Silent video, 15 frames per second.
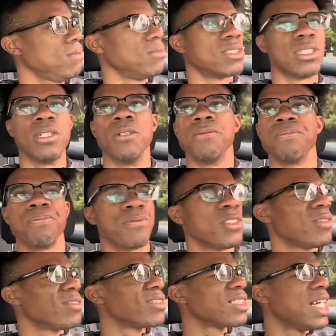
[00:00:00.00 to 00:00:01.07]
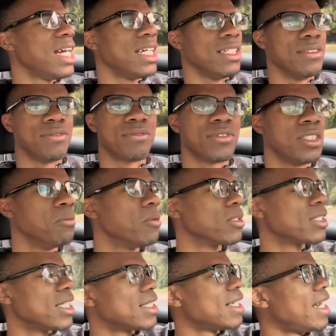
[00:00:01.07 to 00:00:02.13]
So, hey, you
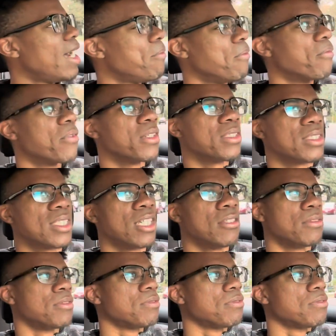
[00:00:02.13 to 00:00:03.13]
want that to happen for yourself.